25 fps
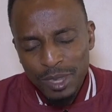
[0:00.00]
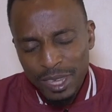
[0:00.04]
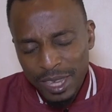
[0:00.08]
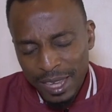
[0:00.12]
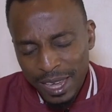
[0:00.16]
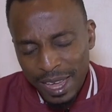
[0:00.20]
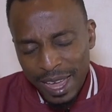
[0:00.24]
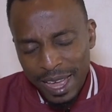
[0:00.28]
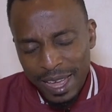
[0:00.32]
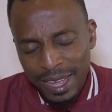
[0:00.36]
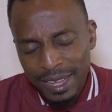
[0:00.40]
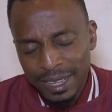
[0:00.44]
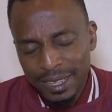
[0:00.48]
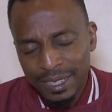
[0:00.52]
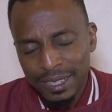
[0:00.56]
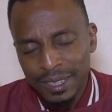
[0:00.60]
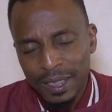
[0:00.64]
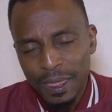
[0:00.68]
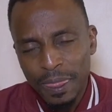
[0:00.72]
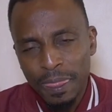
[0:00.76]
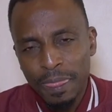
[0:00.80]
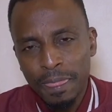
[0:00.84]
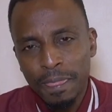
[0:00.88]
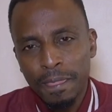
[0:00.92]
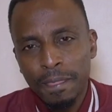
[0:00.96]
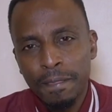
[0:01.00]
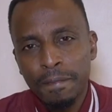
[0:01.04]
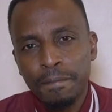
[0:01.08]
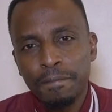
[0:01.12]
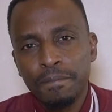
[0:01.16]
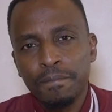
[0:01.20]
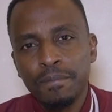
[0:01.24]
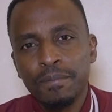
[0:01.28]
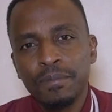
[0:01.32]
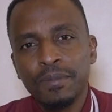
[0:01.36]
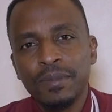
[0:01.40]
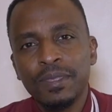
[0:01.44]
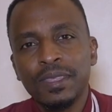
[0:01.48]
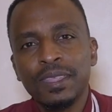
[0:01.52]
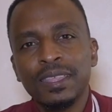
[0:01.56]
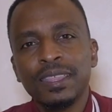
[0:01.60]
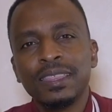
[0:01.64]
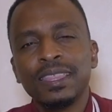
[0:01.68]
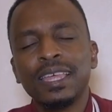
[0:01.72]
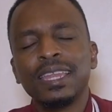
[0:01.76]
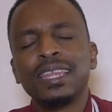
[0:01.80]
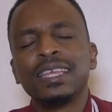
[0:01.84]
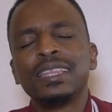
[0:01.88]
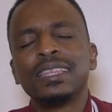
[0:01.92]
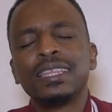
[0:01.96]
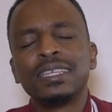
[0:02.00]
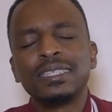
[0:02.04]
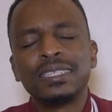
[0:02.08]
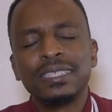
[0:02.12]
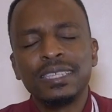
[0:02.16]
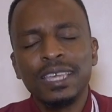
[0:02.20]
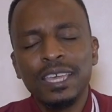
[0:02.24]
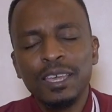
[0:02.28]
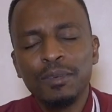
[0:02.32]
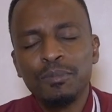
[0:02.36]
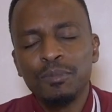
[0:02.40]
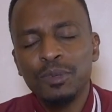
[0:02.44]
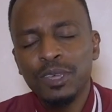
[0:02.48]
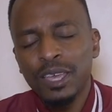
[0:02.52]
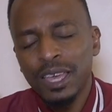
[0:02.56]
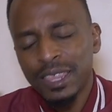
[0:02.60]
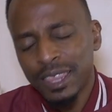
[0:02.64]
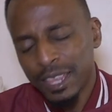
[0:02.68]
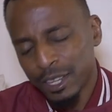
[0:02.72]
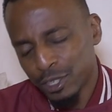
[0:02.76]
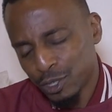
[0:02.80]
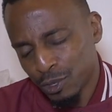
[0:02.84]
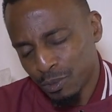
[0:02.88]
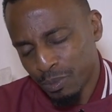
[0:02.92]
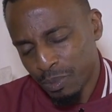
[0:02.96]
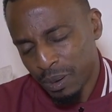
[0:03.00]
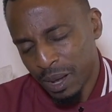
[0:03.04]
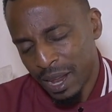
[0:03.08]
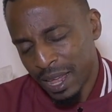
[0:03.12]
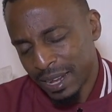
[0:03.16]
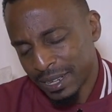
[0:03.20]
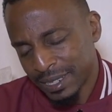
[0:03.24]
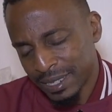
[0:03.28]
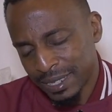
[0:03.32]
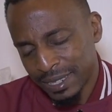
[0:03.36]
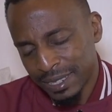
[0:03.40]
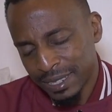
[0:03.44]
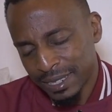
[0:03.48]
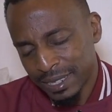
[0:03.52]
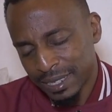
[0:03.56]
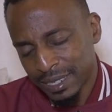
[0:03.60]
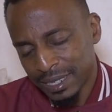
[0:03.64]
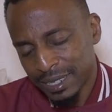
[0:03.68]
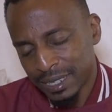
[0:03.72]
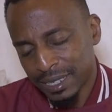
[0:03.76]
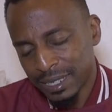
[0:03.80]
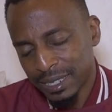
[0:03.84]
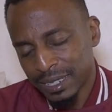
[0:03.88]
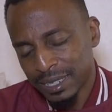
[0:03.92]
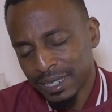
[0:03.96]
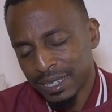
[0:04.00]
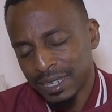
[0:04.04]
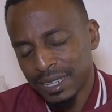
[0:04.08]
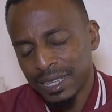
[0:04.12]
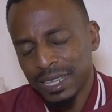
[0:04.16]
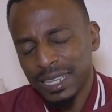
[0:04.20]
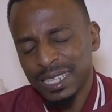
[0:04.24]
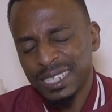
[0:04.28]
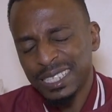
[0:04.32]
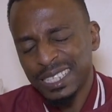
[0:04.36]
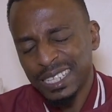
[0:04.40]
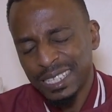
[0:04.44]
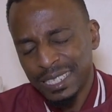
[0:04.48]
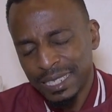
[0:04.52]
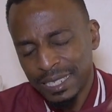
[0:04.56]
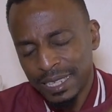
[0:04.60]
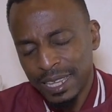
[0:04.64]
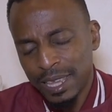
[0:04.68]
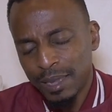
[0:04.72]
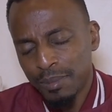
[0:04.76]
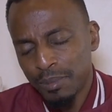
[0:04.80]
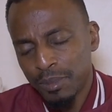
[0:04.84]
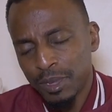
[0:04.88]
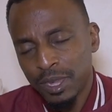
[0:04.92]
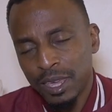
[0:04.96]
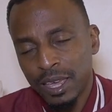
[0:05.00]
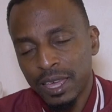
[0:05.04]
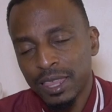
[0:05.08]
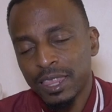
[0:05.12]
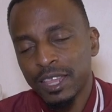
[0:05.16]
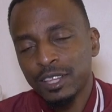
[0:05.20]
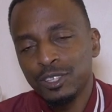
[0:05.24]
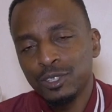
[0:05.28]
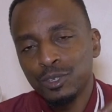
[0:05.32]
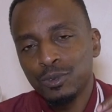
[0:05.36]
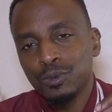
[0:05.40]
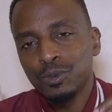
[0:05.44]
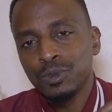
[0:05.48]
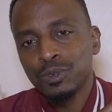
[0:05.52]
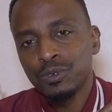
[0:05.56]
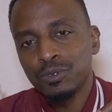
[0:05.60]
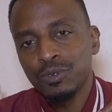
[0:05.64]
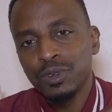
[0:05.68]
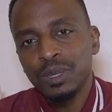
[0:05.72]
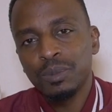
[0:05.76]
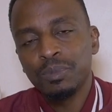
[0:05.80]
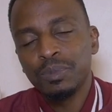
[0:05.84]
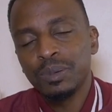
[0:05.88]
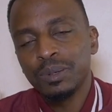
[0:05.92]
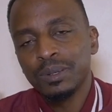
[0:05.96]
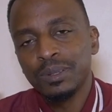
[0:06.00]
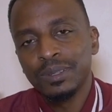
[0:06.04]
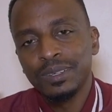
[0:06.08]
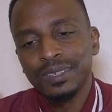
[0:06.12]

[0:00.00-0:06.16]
year, that in the same year that you plant, is the same year that you will reap.